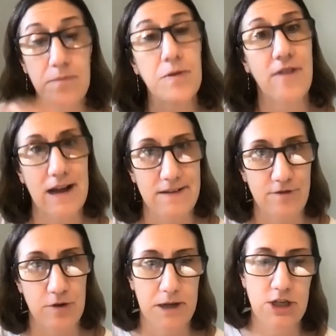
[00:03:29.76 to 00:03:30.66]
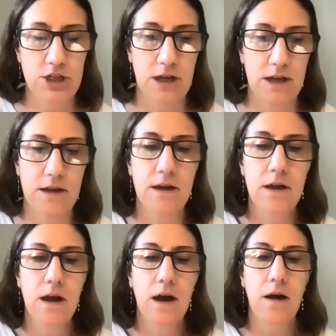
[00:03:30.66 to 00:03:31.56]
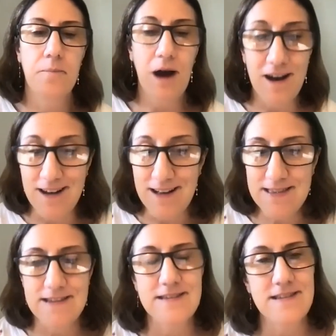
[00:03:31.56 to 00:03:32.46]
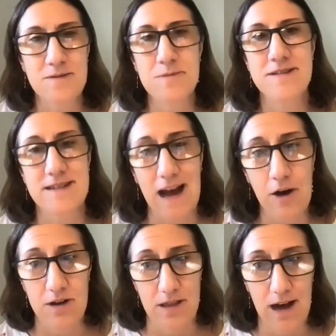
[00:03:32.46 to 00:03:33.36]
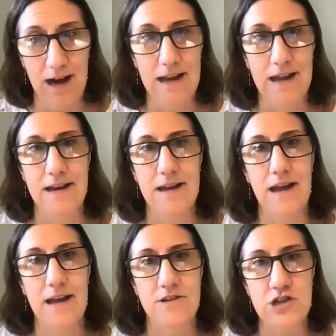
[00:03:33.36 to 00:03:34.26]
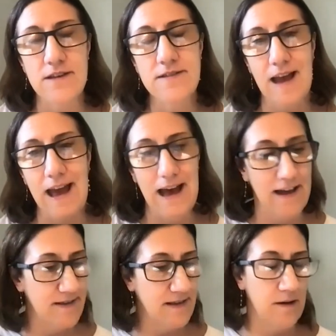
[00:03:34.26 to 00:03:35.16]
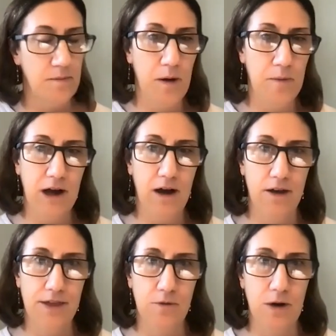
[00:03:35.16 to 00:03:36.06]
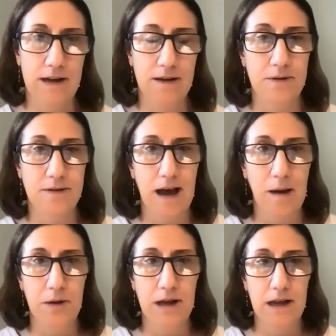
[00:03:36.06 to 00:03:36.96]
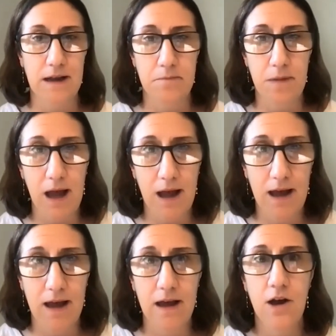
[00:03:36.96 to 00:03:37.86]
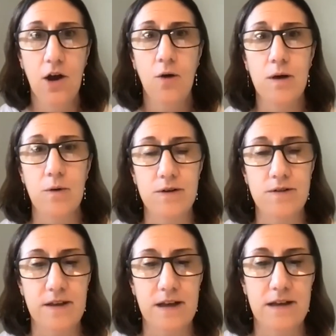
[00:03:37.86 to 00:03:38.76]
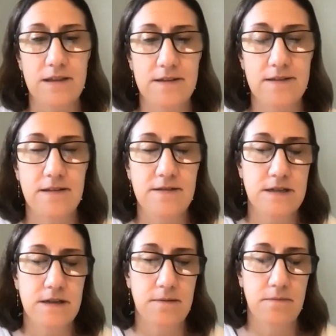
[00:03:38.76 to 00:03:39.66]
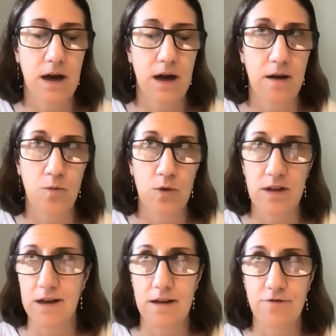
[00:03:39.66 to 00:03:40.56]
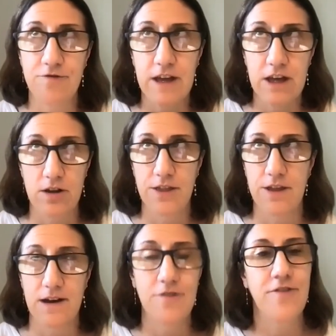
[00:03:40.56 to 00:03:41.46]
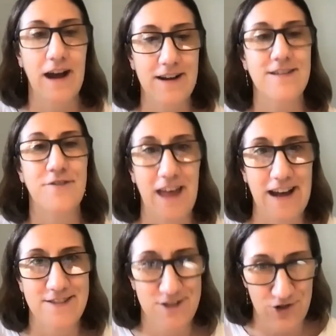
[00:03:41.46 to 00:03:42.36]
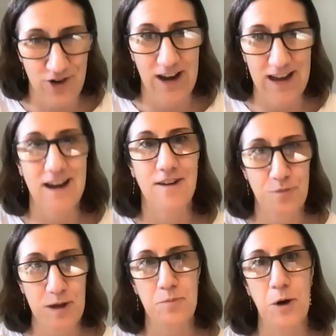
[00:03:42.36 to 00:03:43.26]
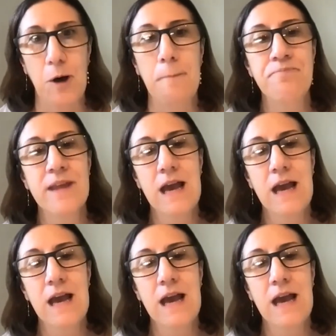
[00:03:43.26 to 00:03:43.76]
provide information. But the system was down a lot. And just as the public health unwinding was happening in May, we were seeing the system really feel the effects of that strain of people.